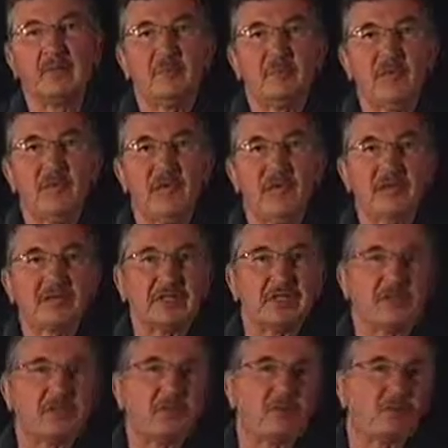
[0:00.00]
pH can
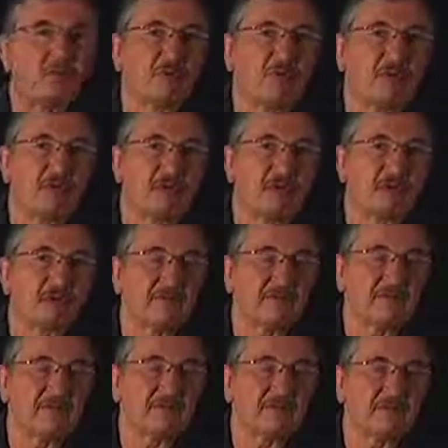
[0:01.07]
have a profound
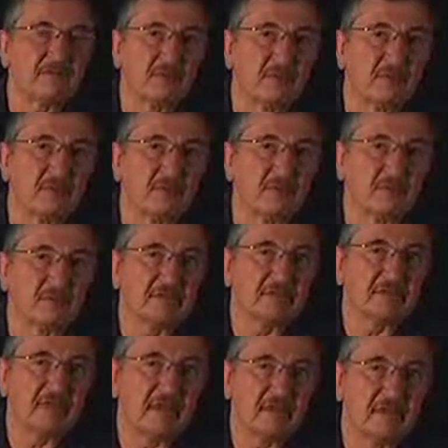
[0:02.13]
effect on the performance
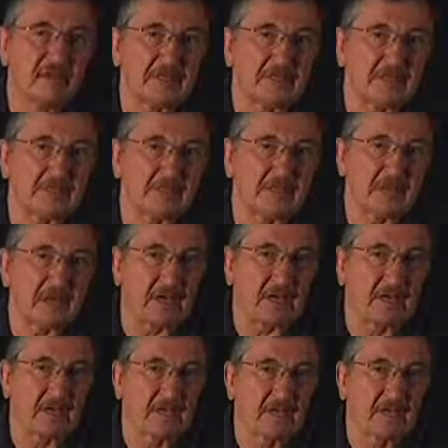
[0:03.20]
of that pesticide.